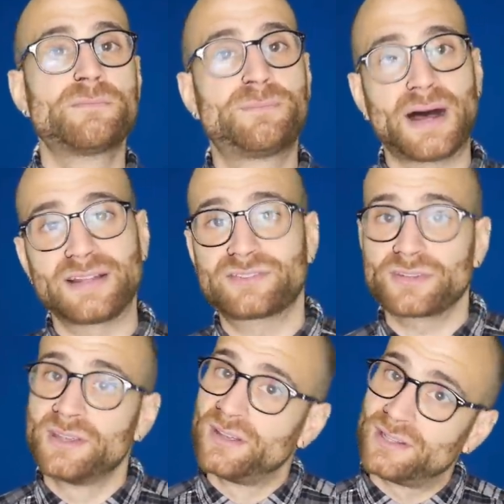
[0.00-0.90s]
but
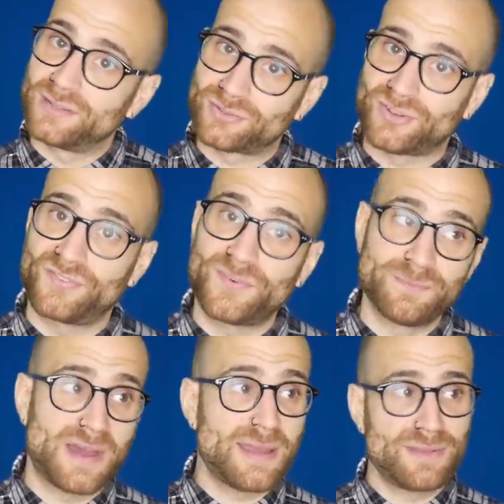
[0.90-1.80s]
it looks like
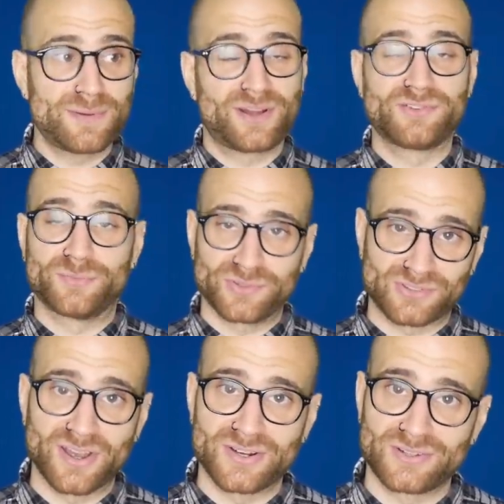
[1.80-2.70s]
maybe because of what's
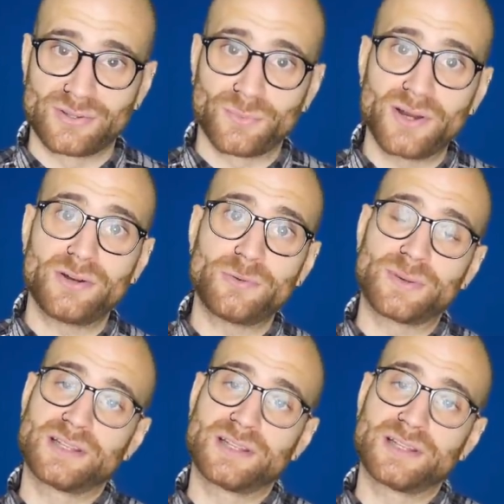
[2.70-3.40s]
going on in the world,